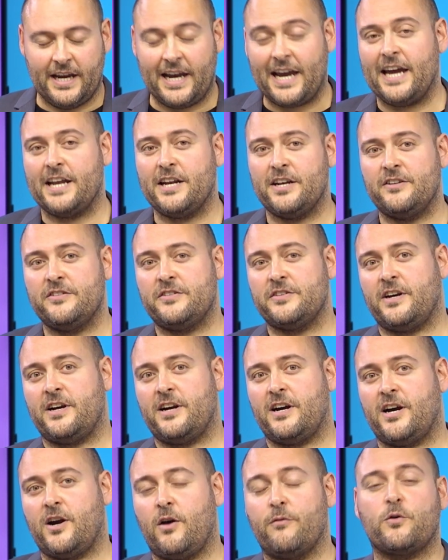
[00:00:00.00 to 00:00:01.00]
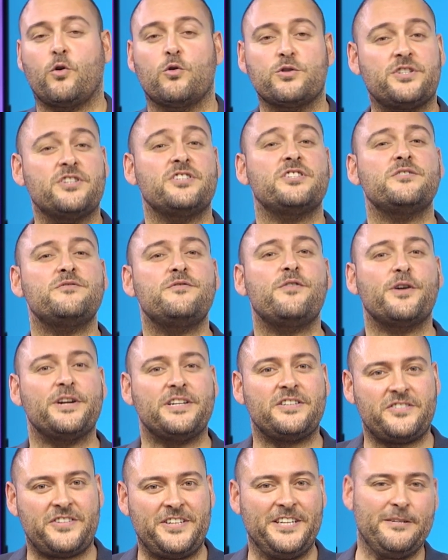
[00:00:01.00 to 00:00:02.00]
And of course, this is very
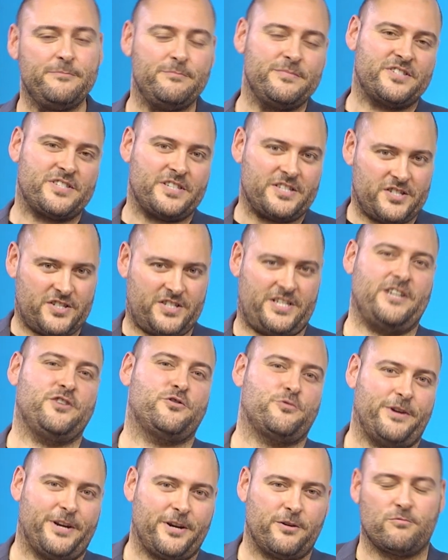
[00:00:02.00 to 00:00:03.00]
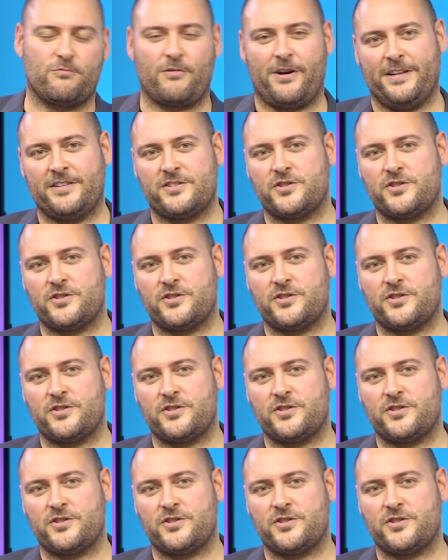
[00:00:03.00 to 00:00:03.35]
Teams-centric, right?